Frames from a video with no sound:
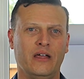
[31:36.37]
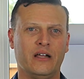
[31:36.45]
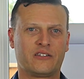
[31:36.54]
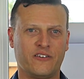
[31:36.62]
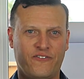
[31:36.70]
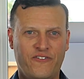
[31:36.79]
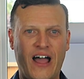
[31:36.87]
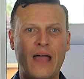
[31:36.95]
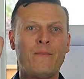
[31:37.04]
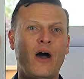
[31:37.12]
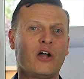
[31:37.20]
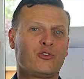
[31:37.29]
It's a
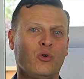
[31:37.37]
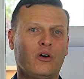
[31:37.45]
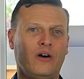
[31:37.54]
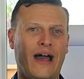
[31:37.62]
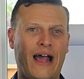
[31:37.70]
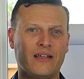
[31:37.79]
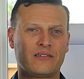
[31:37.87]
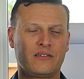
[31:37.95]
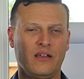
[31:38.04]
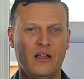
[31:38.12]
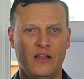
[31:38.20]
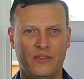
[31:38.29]
5-module
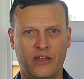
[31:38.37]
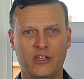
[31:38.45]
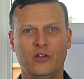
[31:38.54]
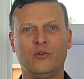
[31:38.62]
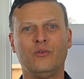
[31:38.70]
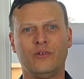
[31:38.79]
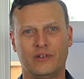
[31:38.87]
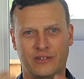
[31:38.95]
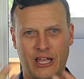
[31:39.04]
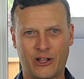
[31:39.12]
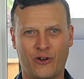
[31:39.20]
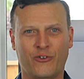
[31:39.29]
class that you
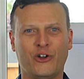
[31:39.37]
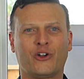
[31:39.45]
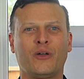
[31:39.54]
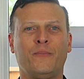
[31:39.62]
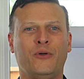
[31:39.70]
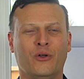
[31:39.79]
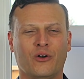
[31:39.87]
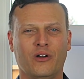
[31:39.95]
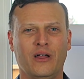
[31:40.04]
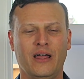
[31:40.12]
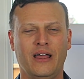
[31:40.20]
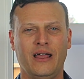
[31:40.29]
take over your computer,